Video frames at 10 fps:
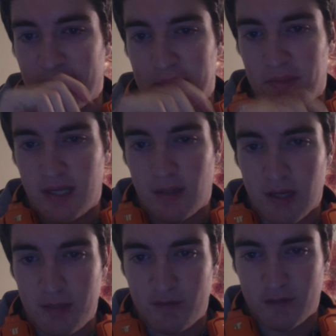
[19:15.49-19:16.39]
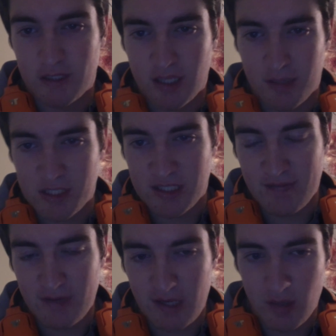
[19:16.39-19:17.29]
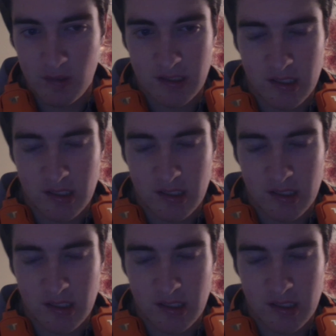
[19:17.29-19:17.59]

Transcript: but yeah, we're going to move on to number seven here, which is